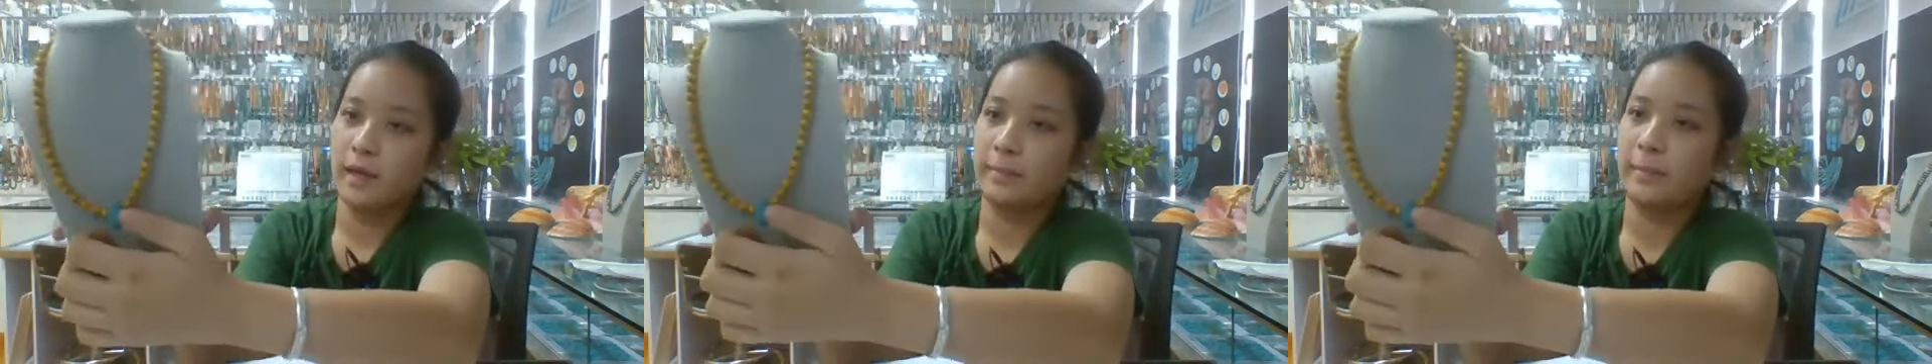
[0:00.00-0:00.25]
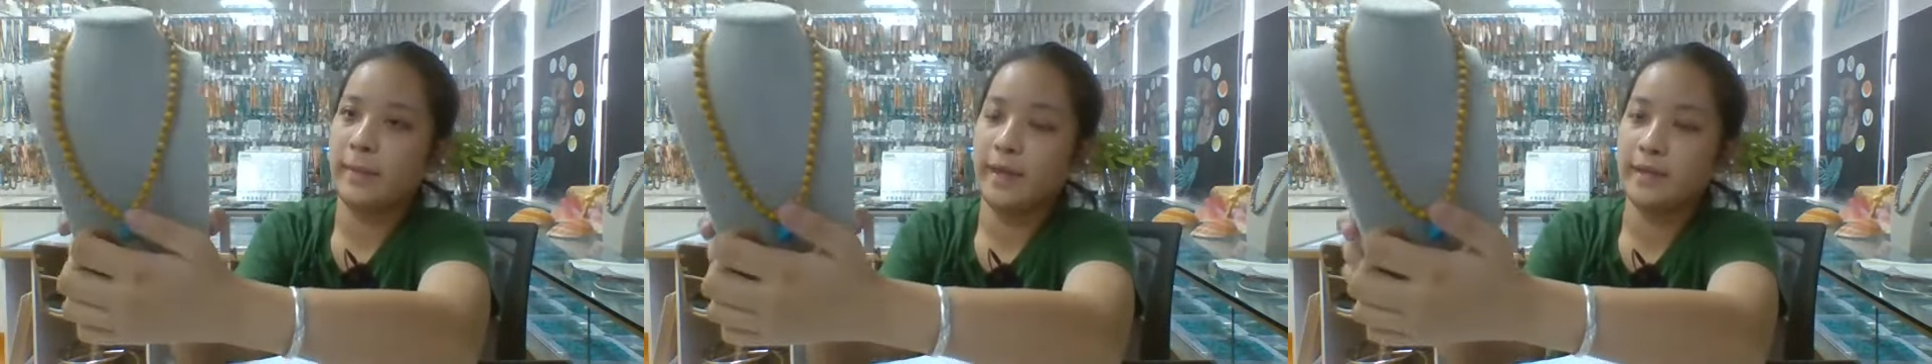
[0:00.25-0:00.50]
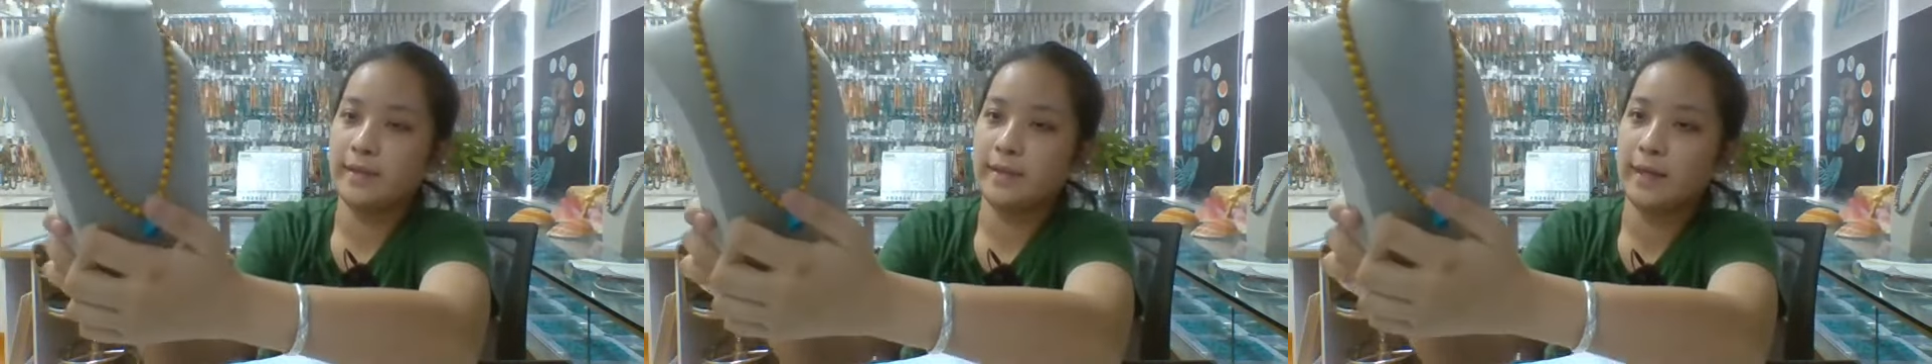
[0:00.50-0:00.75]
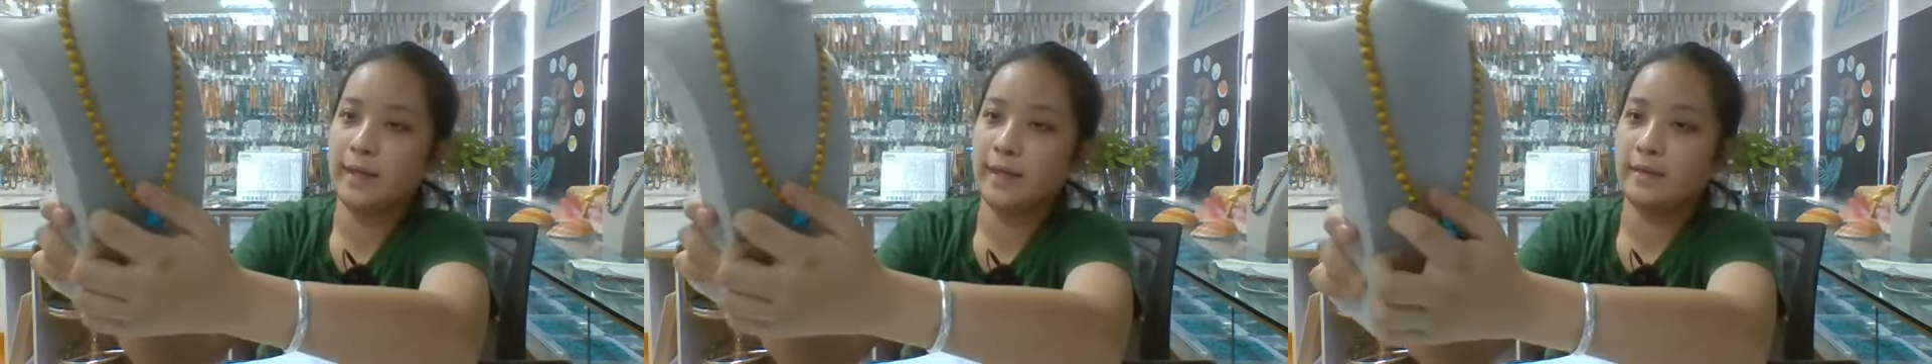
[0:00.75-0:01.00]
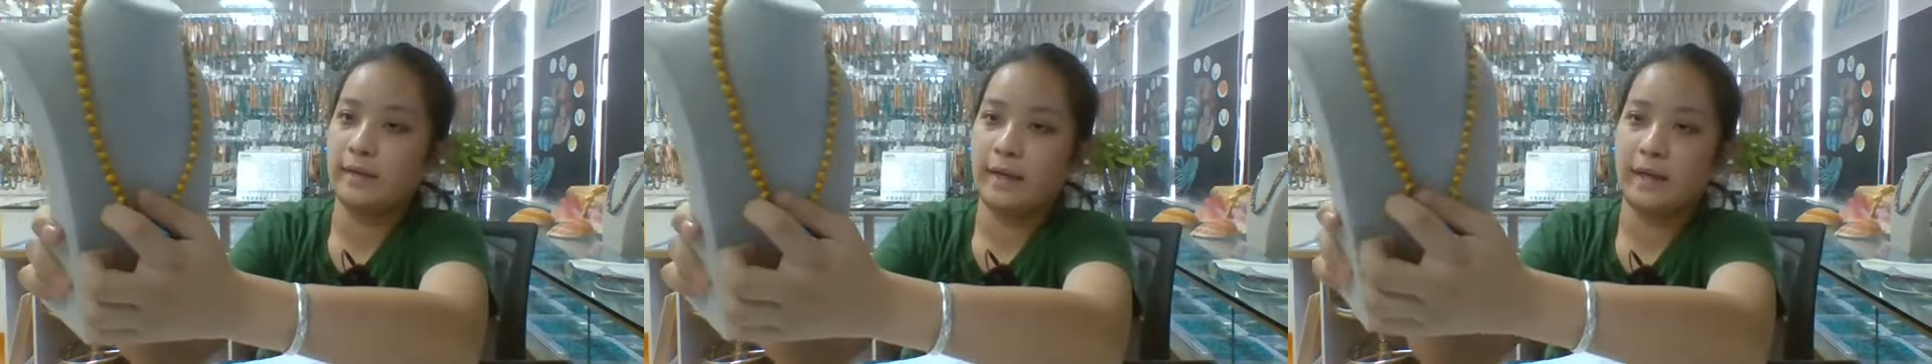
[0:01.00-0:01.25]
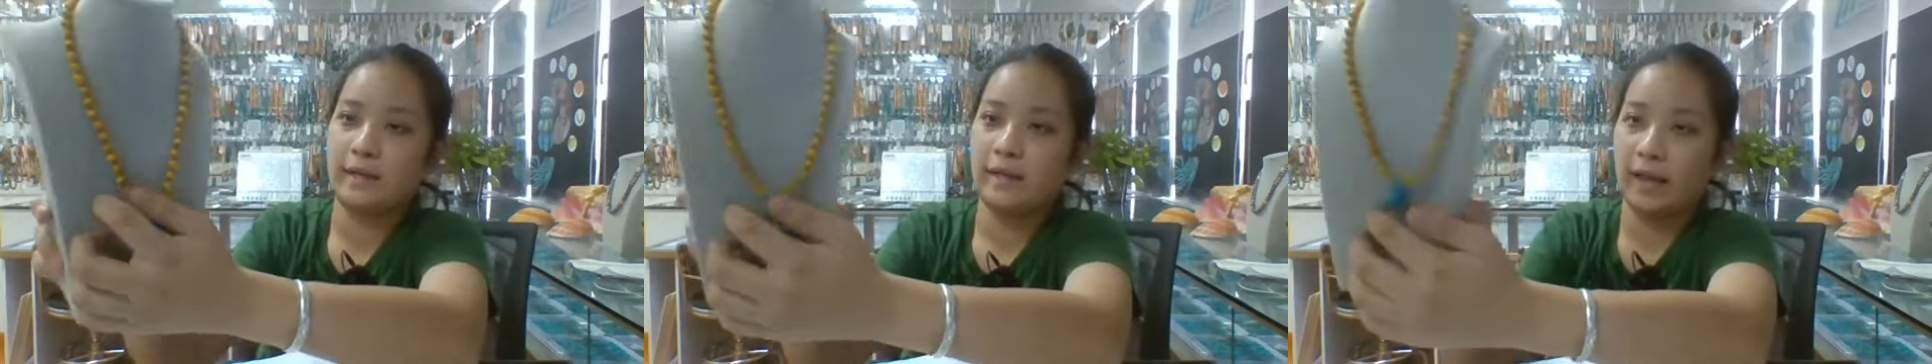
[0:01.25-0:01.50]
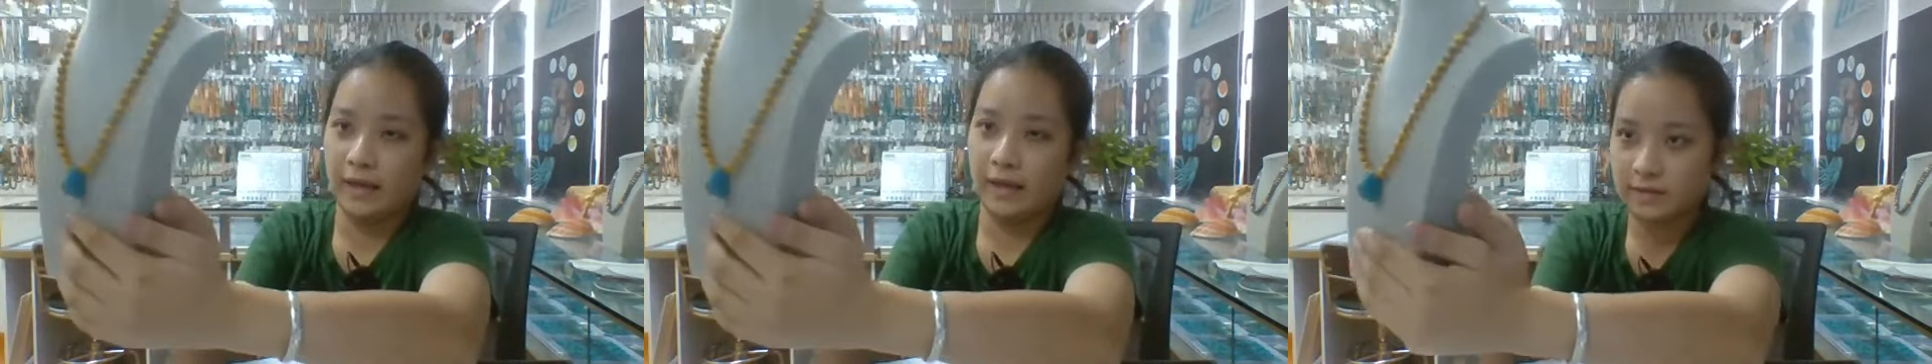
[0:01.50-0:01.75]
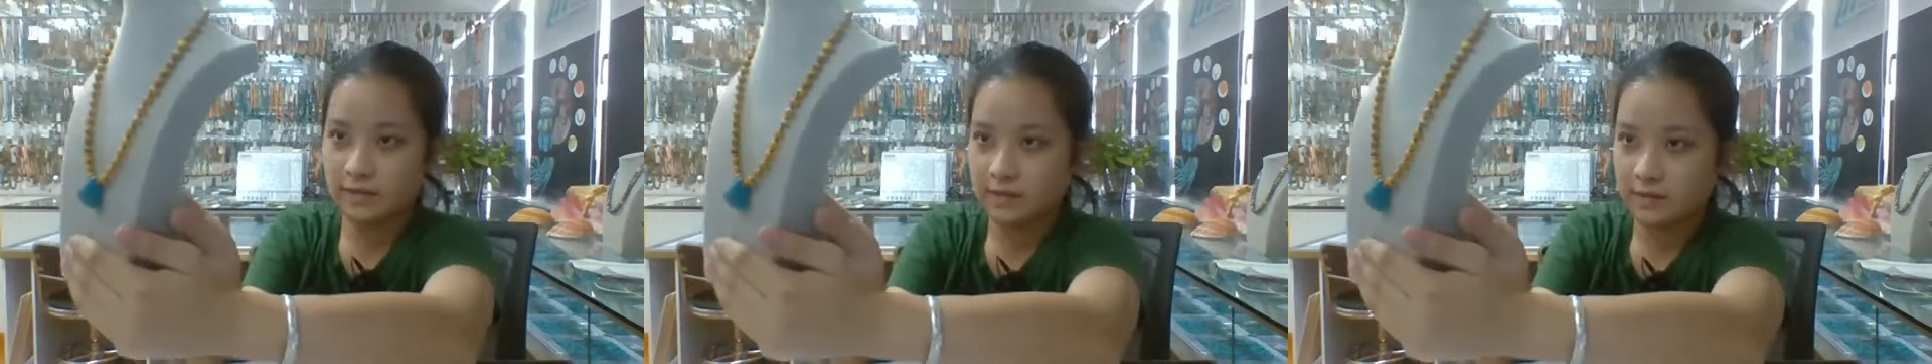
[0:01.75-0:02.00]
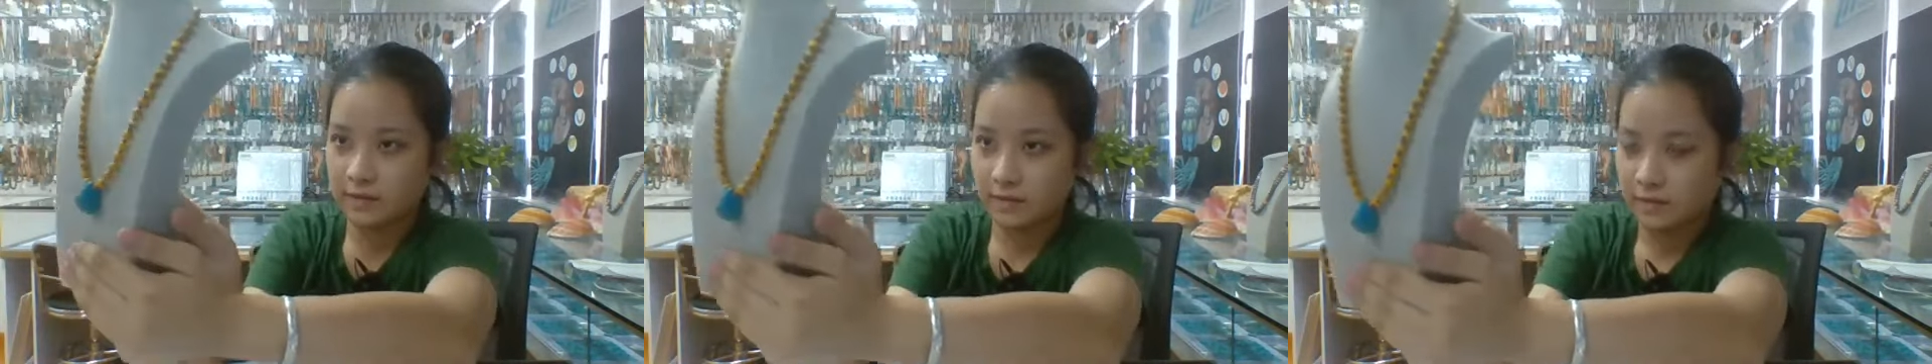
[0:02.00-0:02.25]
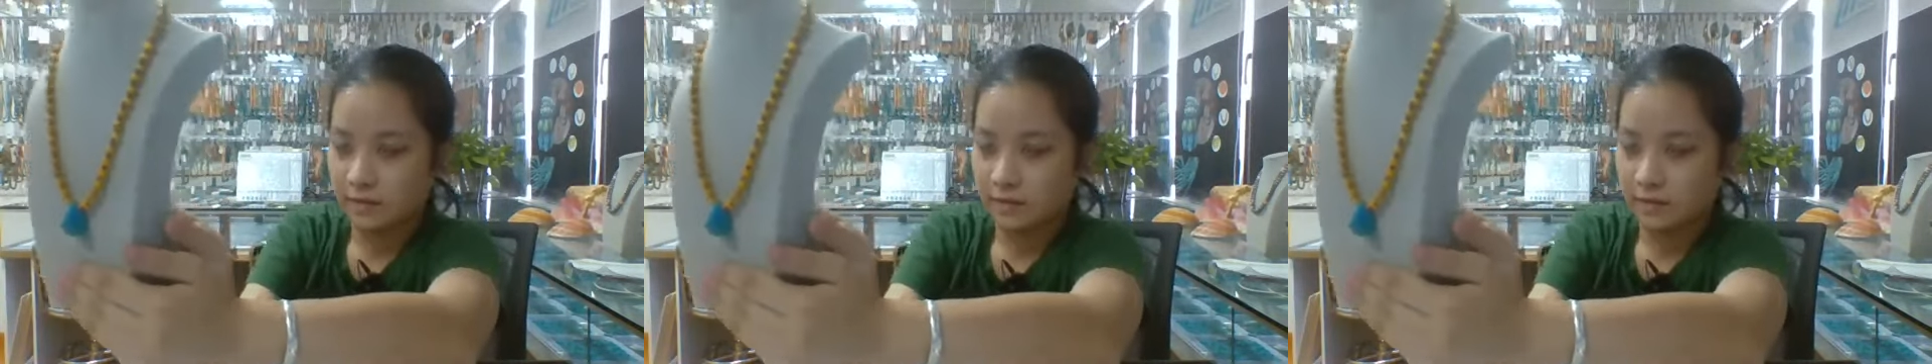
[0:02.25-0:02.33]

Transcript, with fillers: Amazing neglects.